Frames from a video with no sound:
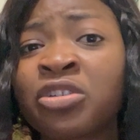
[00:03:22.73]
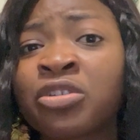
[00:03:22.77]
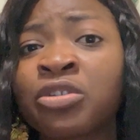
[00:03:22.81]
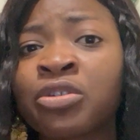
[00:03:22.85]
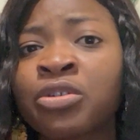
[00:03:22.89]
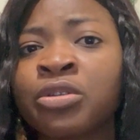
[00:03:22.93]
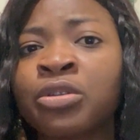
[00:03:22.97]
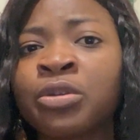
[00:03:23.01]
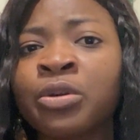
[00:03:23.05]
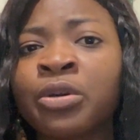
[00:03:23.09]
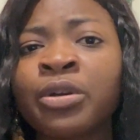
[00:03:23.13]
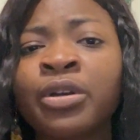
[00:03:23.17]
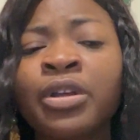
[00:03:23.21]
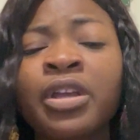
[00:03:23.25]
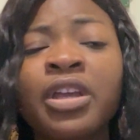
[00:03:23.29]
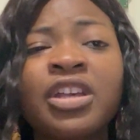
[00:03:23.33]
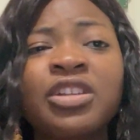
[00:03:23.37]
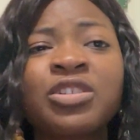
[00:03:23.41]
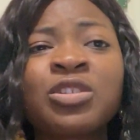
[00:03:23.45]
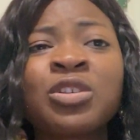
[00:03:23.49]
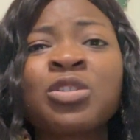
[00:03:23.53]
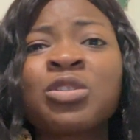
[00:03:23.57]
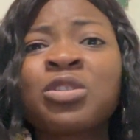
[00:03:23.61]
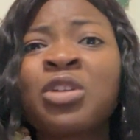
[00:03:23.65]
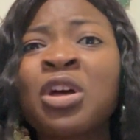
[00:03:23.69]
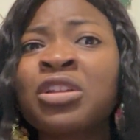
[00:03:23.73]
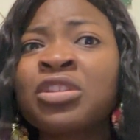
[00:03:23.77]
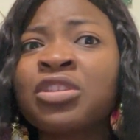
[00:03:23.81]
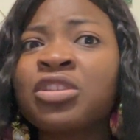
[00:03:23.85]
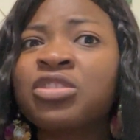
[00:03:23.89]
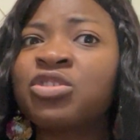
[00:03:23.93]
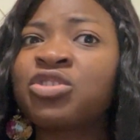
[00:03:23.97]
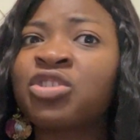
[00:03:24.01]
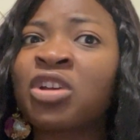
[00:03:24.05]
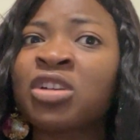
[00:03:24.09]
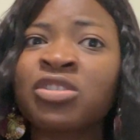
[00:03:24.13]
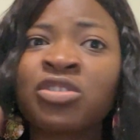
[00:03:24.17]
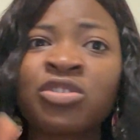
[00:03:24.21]
oh, you know so
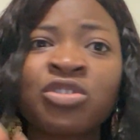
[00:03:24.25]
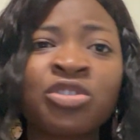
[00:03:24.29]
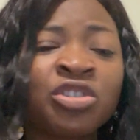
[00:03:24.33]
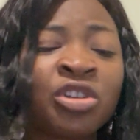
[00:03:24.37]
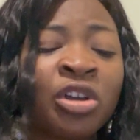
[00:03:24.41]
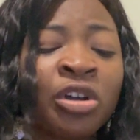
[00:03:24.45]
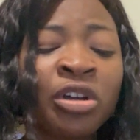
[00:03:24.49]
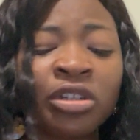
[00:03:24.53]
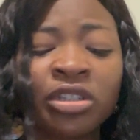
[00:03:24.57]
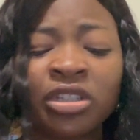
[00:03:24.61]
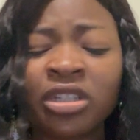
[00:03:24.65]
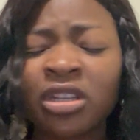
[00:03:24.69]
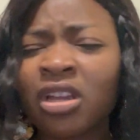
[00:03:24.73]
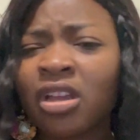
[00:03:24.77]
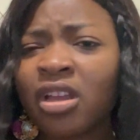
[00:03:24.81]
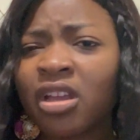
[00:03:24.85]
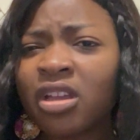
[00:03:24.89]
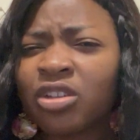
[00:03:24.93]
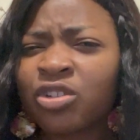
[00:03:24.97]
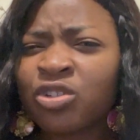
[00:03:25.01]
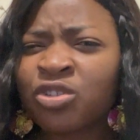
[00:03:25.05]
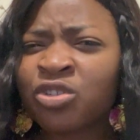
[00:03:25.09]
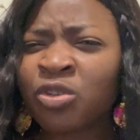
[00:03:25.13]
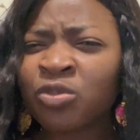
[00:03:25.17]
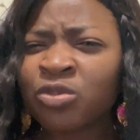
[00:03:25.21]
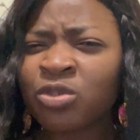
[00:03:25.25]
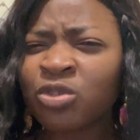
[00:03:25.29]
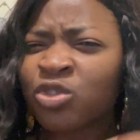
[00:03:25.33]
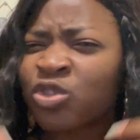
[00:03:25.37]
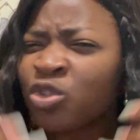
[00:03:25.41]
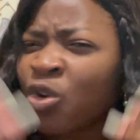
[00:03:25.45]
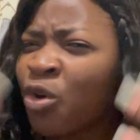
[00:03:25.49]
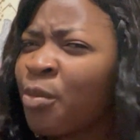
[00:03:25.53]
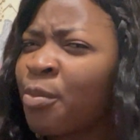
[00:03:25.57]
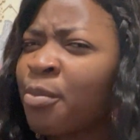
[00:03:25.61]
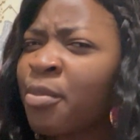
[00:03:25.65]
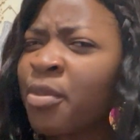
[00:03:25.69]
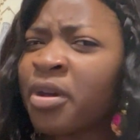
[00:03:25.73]
don't just judge show,
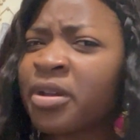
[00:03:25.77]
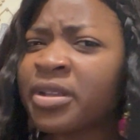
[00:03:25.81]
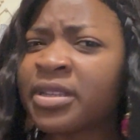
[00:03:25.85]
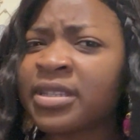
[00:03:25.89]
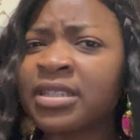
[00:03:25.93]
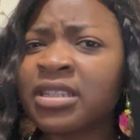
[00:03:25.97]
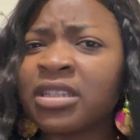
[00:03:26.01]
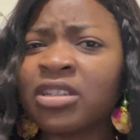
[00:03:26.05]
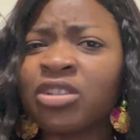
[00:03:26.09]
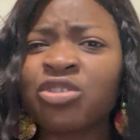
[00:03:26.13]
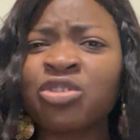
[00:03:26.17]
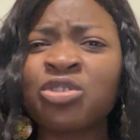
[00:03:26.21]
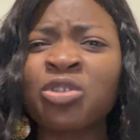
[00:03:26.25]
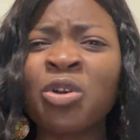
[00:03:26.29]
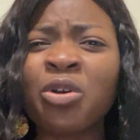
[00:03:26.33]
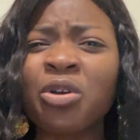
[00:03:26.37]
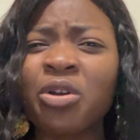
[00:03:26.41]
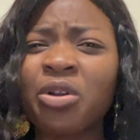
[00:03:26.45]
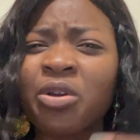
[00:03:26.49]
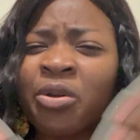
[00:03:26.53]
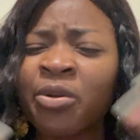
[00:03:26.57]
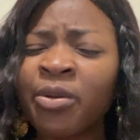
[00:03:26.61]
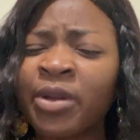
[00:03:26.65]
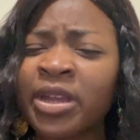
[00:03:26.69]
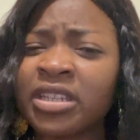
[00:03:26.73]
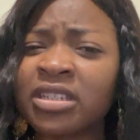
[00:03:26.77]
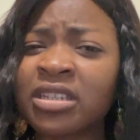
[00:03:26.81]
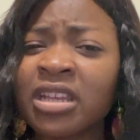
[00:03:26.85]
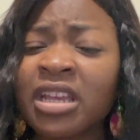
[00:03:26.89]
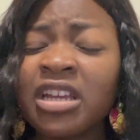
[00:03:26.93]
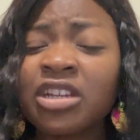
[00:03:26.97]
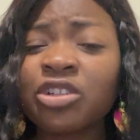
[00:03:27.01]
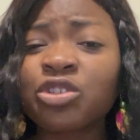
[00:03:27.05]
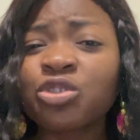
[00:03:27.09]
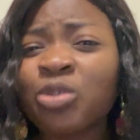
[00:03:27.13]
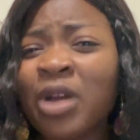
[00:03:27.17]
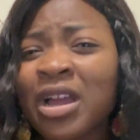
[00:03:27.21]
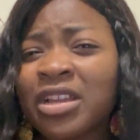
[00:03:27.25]
show mercy show grace
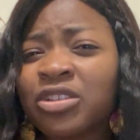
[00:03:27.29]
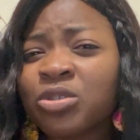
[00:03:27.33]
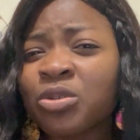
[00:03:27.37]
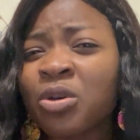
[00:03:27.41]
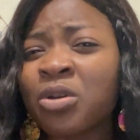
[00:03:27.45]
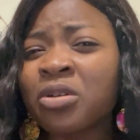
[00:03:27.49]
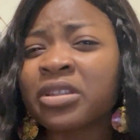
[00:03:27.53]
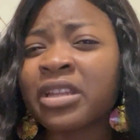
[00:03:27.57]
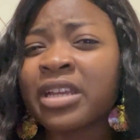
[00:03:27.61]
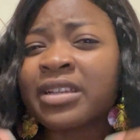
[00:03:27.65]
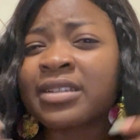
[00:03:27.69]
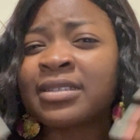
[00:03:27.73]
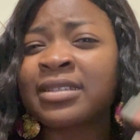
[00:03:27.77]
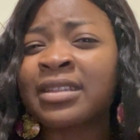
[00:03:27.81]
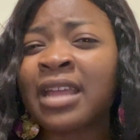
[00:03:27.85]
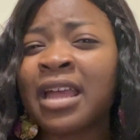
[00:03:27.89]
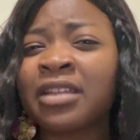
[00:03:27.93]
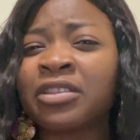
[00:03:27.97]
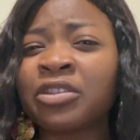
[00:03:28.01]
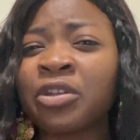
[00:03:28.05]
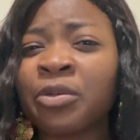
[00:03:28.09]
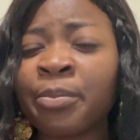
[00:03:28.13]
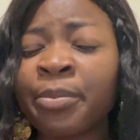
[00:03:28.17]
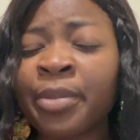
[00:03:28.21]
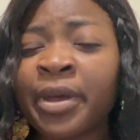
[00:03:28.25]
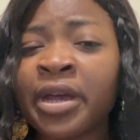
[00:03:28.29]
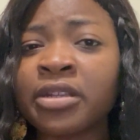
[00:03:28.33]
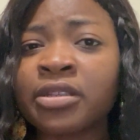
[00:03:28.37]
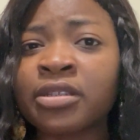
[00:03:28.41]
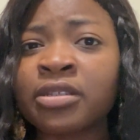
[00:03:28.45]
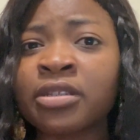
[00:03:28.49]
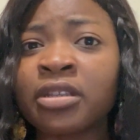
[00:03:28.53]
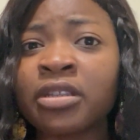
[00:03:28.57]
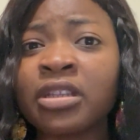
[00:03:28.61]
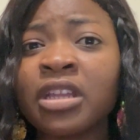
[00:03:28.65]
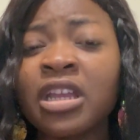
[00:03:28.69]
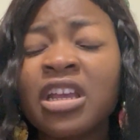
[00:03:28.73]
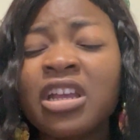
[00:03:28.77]
try to understand the
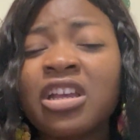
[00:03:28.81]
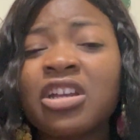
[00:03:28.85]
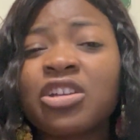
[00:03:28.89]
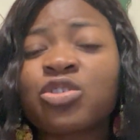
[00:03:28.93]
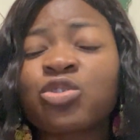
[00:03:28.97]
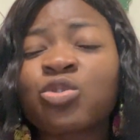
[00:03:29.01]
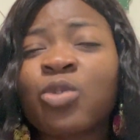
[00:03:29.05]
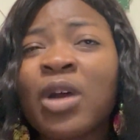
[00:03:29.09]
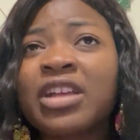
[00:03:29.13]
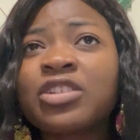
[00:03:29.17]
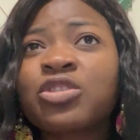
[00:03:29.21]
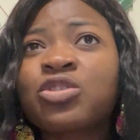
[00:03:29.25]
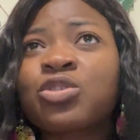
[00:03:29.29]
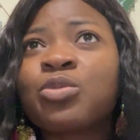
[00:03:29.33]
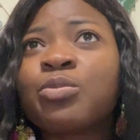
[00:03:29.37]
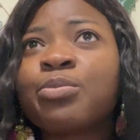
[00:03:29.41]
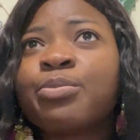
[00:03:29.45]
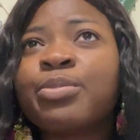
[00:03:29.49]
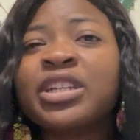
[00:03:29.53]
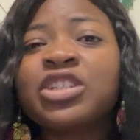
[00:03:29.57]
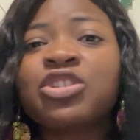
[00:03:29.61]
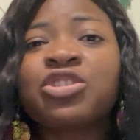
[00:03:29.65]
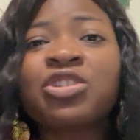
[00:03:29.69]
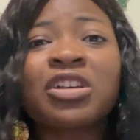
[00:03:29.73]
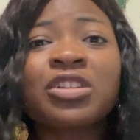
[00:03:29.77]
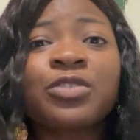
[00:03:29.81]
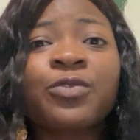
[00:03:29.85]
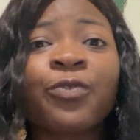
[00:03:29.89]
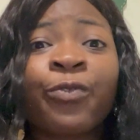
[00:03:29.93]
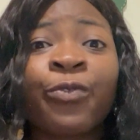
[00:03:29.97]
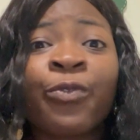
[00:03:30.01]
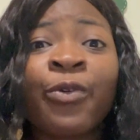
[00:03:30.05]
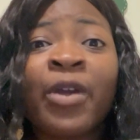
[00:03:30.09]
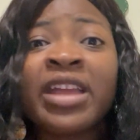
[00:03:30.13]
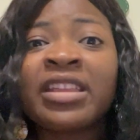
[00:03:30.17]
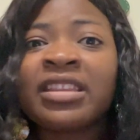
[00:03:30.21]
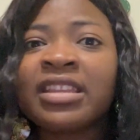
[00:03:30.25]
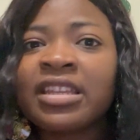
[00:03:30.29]
person try to be just
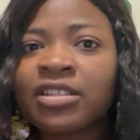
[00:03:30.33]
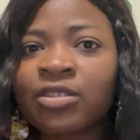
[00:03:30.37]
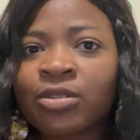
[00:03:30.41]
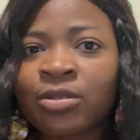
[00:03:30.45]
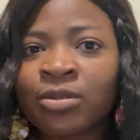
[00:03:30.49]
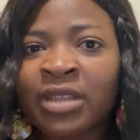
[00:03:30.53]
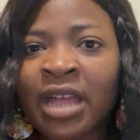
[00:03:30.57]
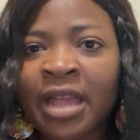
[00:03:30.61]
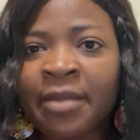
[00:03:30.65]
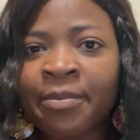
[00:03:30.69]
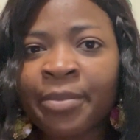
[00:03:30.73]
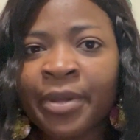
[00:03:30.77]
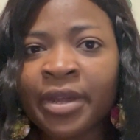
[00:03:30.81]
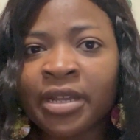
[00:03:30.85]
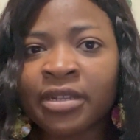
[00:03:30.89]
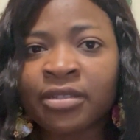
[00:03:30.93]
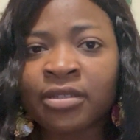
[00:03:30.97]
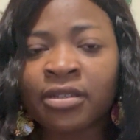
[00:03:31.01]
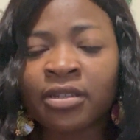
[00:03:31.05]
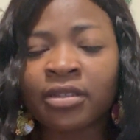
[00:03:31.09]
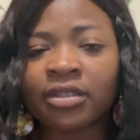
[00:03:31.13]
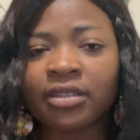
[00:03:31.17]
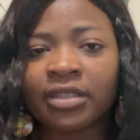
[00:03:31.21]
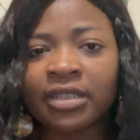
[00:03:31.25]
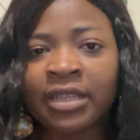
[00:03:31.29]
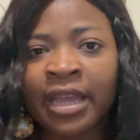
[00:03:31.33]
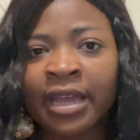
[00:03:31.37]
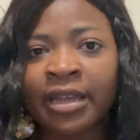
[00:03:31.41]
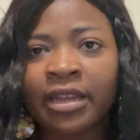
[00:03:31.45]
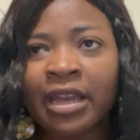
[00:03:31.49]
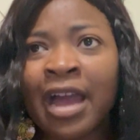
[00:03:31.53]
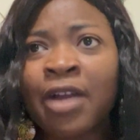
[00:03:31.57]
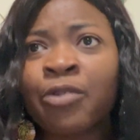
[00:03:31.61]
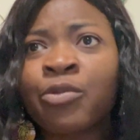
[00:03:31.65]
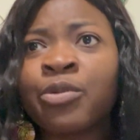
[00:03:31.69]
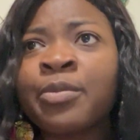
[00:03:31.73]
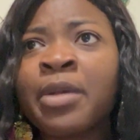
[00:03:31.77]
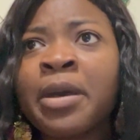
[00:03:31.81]
friendly to that person yeah
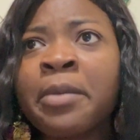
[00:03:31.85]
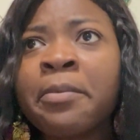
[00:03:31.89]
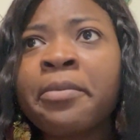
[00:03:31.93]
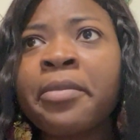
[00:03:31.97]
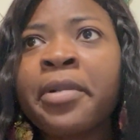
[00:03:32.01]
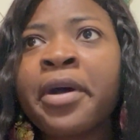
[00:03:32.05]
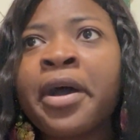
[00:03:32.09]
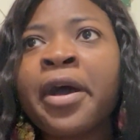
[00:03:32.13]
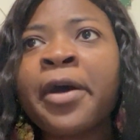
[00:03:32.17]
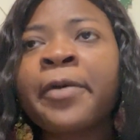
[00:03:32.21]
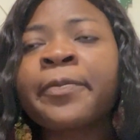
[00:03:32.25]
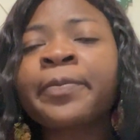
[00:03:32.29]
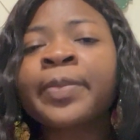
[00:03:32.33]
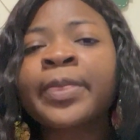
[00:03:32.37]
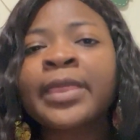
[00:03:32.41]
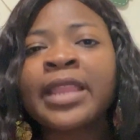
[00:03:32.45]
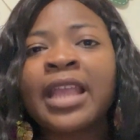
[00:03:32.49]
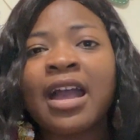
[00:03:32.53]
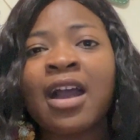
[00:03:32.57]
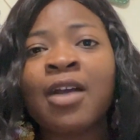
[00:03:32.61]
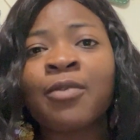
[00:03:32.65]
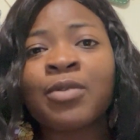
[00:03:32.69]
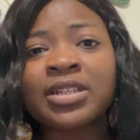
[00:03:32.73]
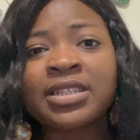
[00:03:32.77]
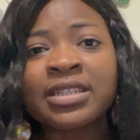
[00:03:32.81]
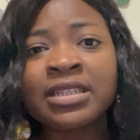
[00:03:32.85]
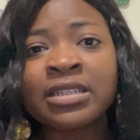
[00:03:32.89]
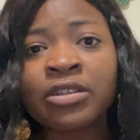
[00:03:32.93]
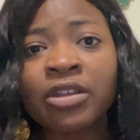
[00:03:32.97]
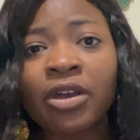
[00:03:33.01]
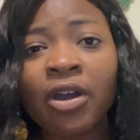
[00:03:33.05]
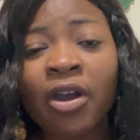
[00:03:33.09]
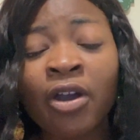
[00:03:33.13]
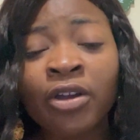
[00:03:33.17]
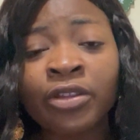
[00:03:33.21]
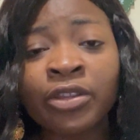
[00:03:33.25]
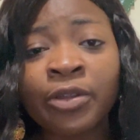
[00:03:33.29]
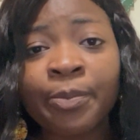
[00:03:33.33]
i remember i was in,
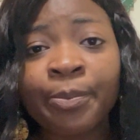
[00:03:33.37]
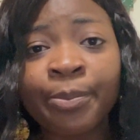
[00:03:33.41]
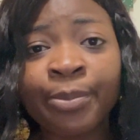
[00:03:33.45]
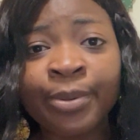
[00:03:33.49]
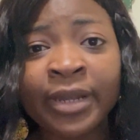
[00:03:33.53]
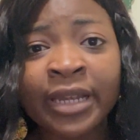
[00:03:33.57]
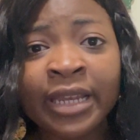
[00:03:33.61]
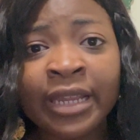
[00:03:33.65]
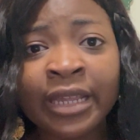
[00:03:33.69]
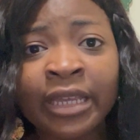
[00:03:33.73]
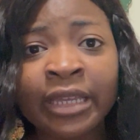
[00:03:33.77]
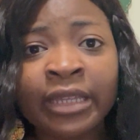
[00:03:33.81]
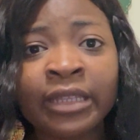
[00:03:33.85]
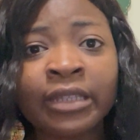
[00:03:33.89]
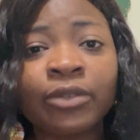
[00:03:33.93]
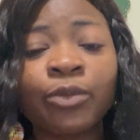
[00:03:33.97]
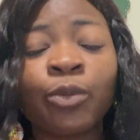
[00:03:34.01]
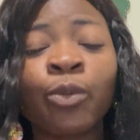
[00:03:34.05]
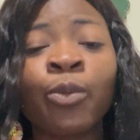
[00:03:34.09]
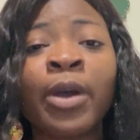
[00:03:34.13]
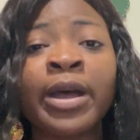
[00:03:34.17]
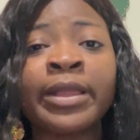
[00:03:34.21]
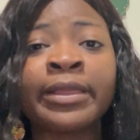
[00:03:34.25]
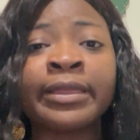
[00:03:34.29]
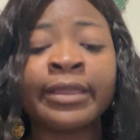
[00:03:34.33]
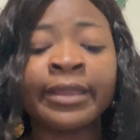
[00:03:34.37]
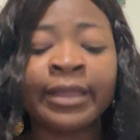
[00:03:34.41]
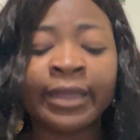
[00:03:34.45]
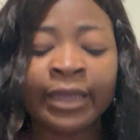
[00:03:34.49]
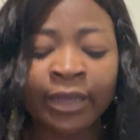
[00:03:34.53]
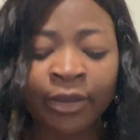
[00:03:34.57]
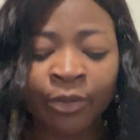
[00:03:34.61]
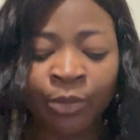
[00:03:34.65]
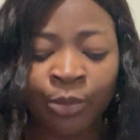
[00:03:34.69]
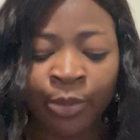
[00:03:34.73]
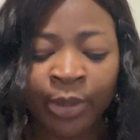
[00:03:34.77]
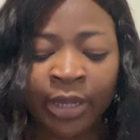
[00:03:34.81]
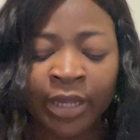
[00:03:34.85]
on a plane one
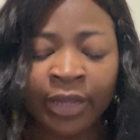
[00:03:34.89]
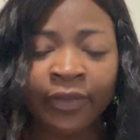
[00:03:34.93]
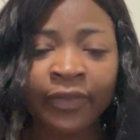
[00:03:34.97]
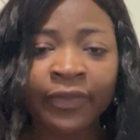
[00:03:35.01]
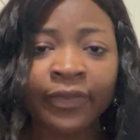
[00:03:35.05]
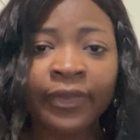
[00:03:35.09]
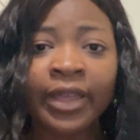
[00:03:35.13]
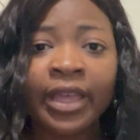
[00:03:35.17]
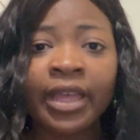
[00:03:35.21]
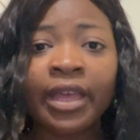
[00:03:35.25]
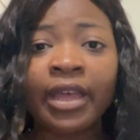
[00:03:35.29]
day with